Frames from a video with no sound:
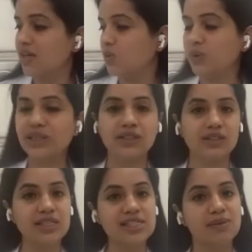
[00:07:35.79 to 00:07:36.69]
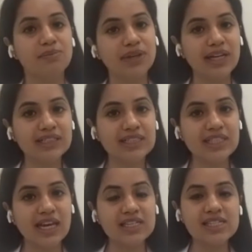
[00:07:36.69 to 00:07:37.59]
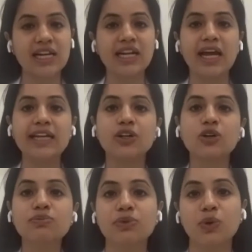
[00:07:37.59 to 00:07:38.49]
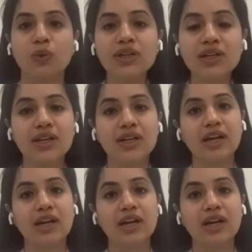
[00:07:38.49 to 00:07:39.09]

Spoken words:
with these simple exercises and lying down prone.